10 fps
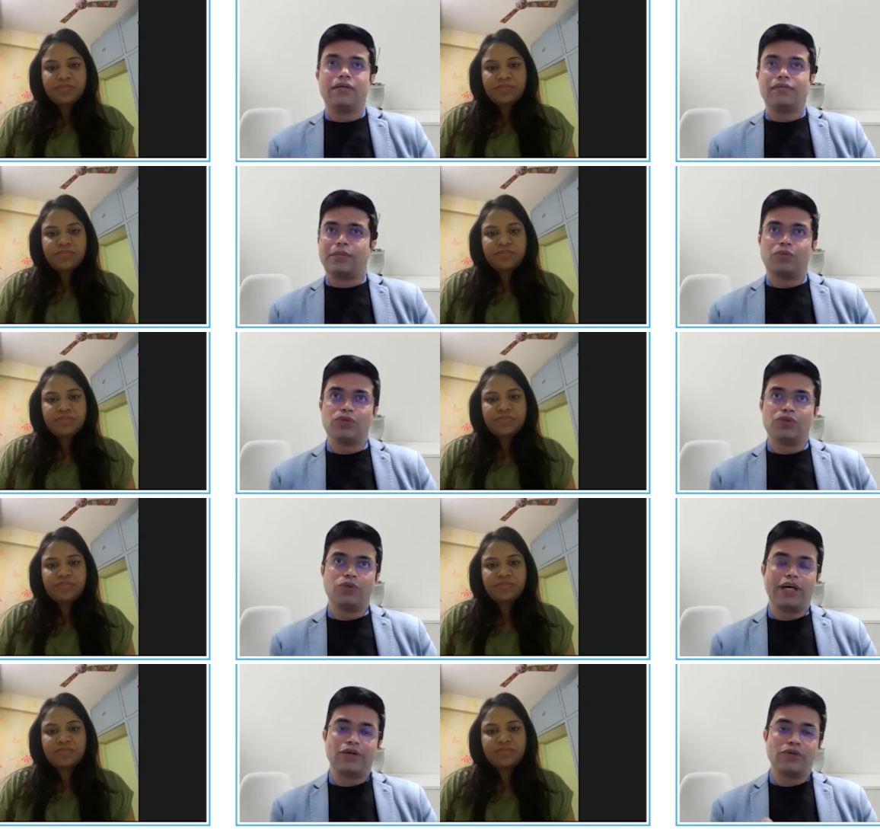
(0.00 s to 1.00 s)
Speaker 1: suppose
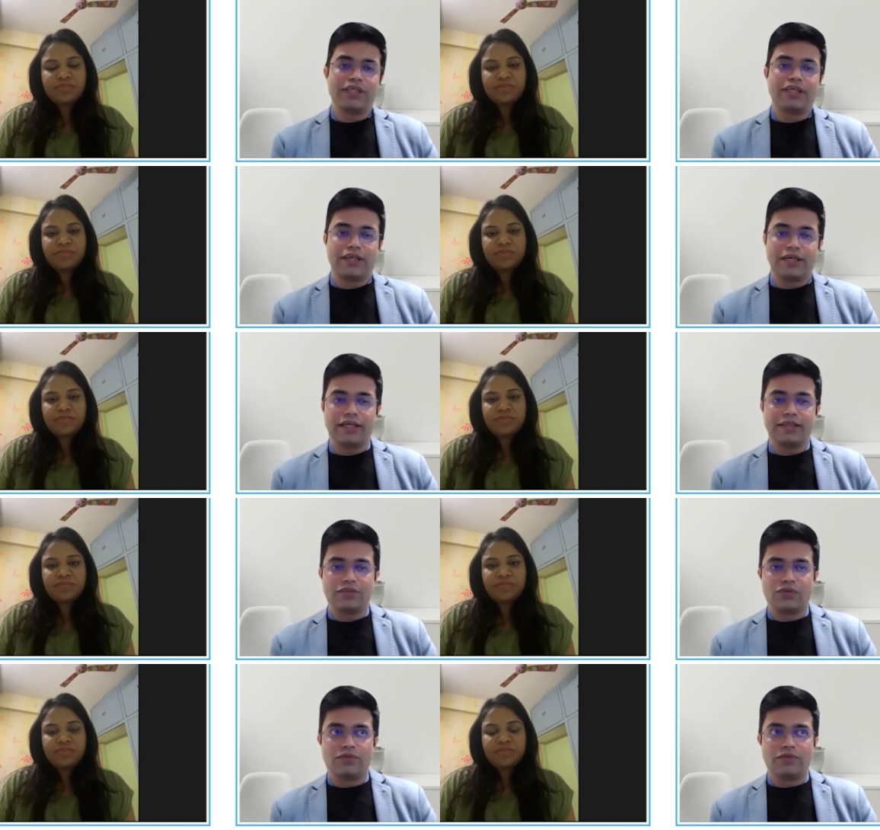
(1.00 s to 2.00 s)
you had to sit again,
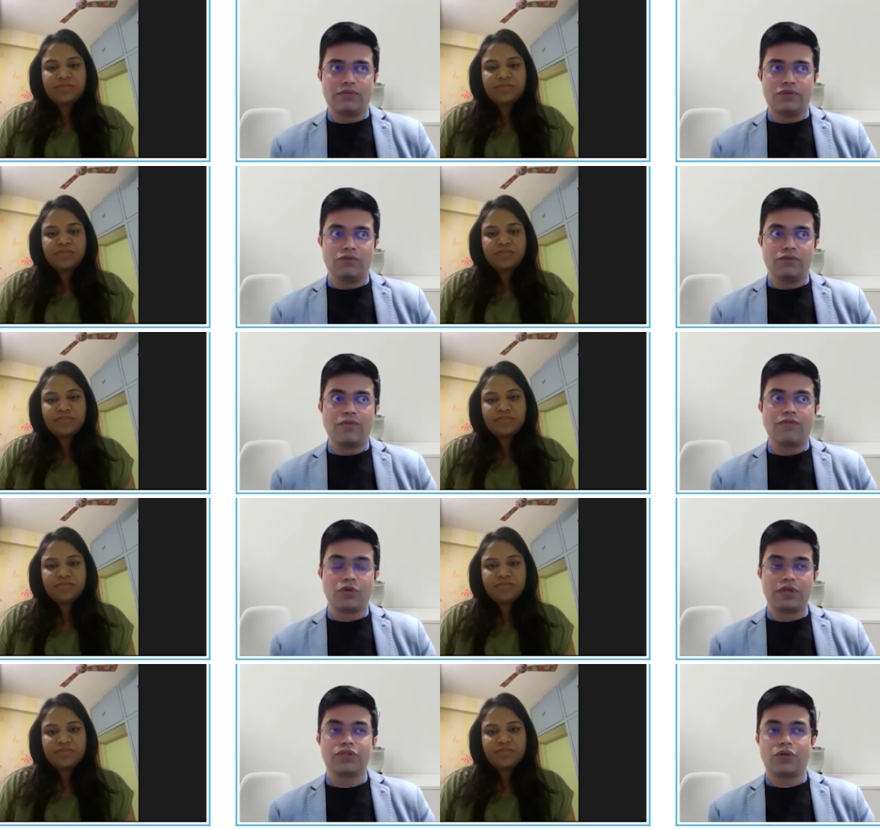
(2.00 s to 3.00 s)
so you would
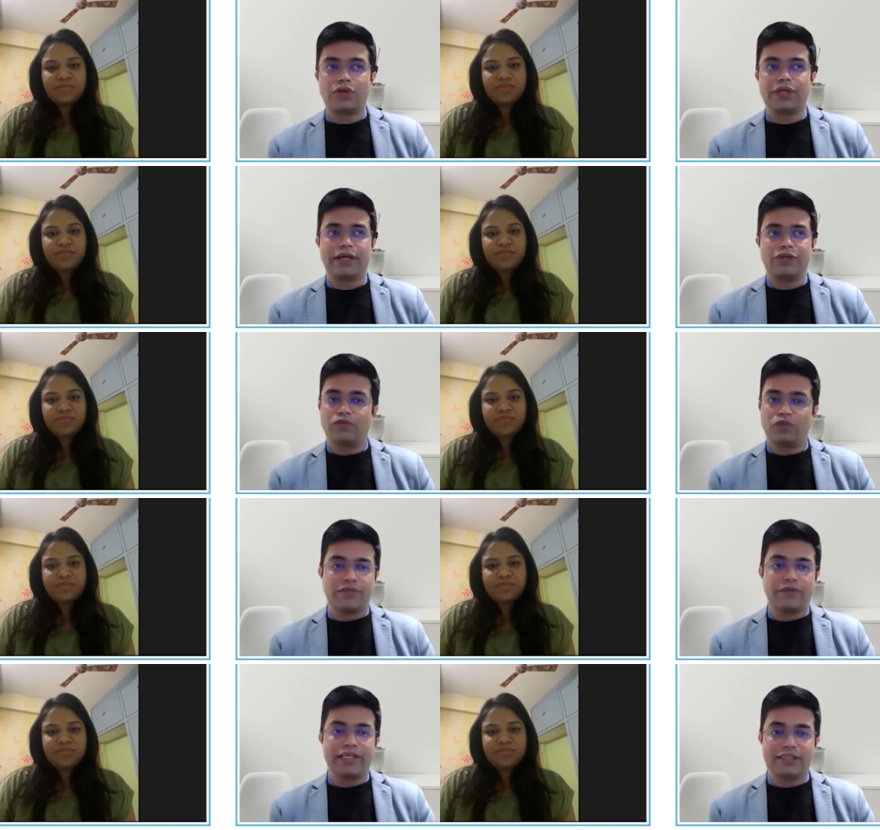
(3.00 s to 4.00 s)
focus on and you would
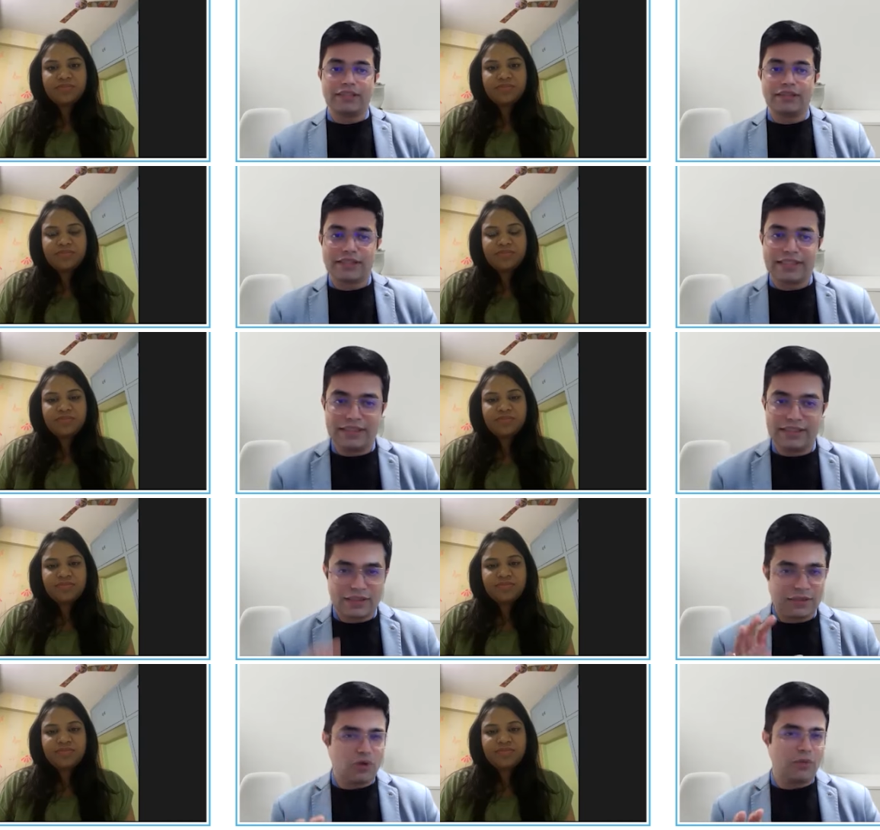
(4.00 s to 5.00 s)
advise others that these
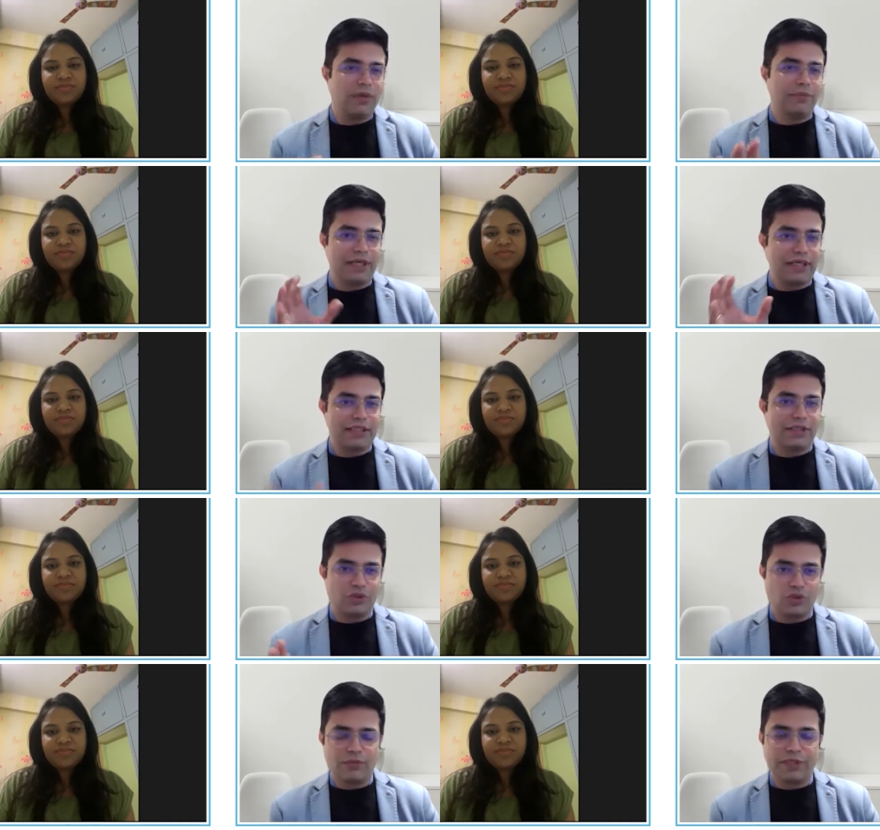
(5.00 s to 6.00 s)
are the problem areas and
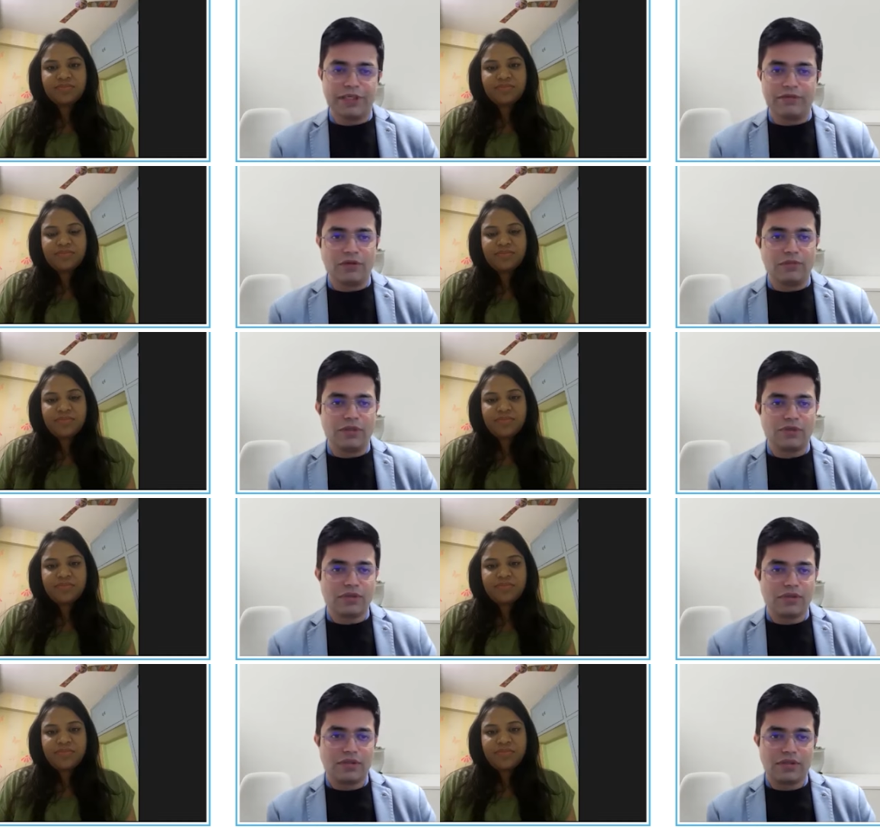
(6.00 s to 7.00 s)
Speaker 2: you should
Speaker 1: be careful about?
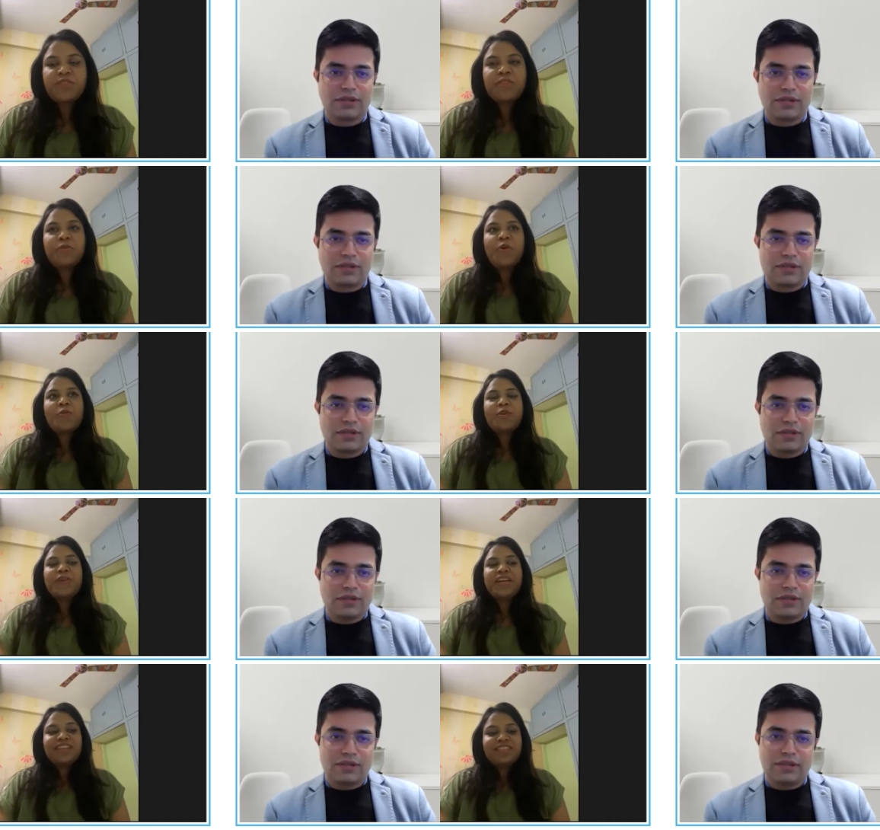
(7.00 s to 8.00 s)
Speaker 2: So problem
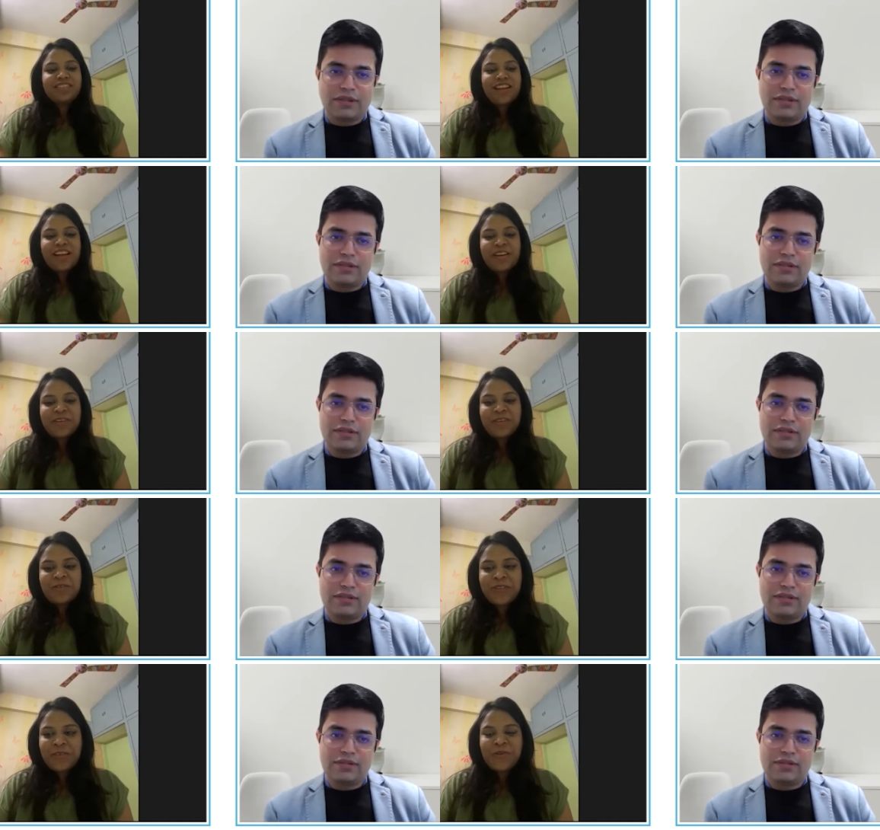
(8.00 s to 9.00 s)
areas is like
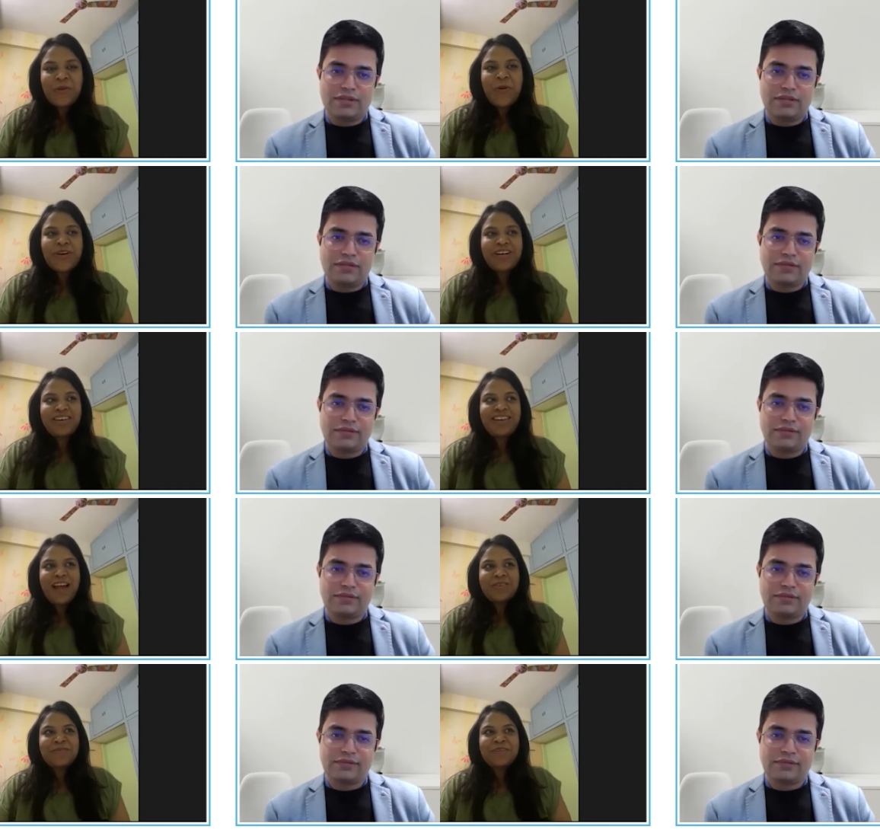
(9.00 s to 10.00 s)
we should not
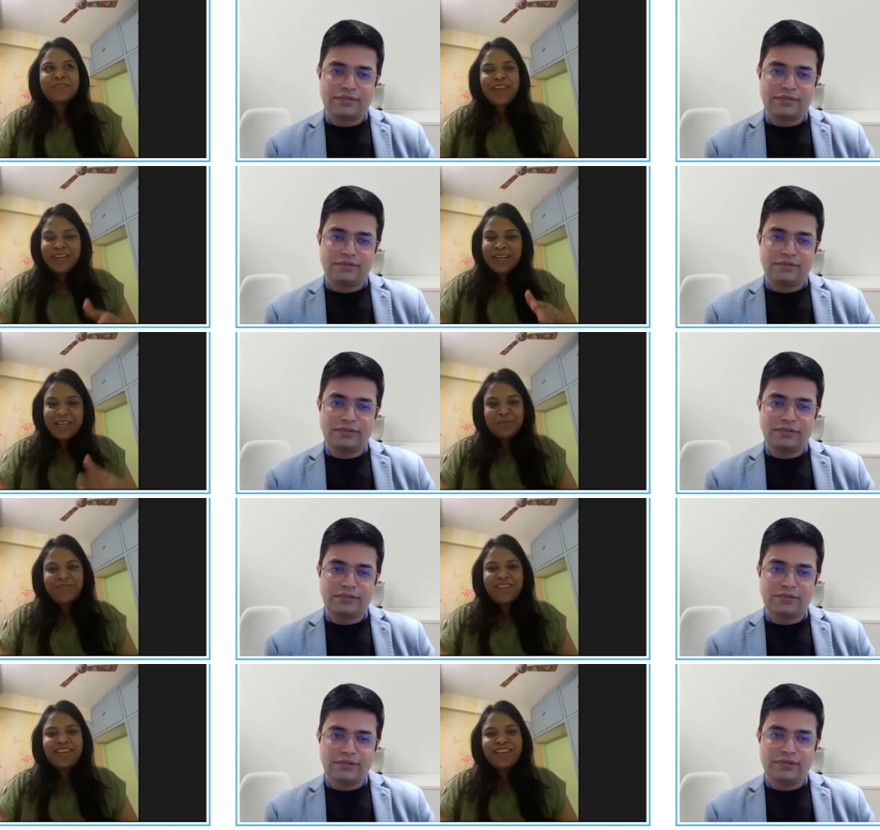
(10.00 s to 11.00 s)
have a very deep
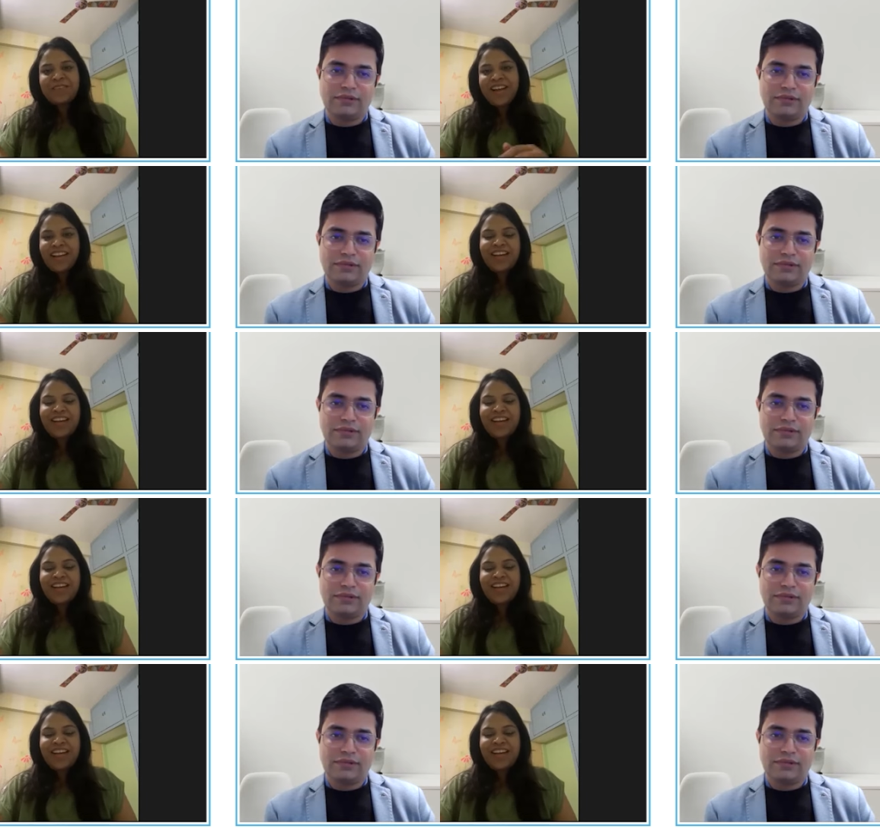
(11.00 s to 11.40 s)
thinking while